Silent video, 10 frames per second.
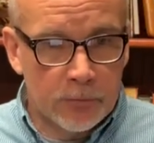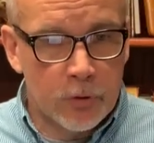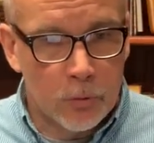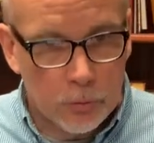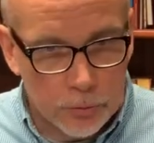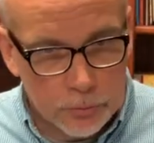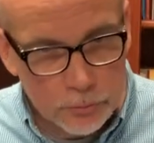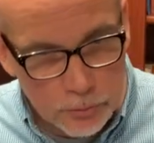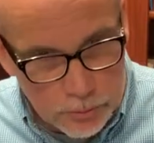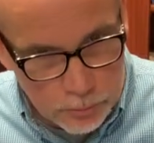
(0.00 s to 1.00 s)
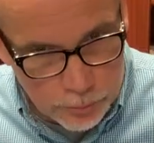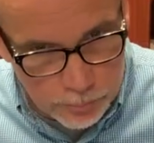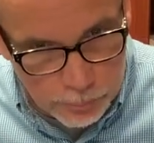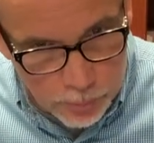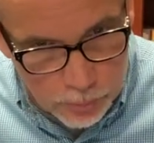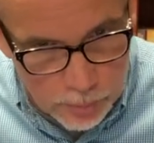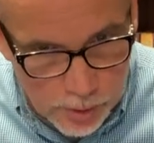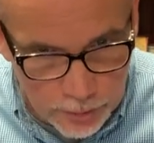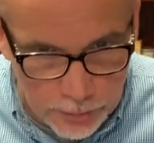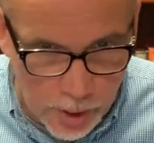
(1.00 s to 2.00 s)
of gold with a bowl
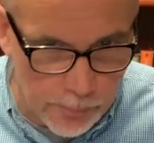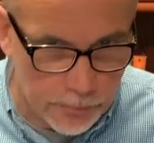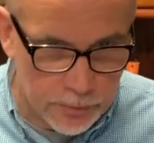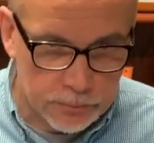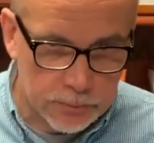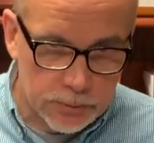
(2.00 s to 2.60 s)
on the top of it,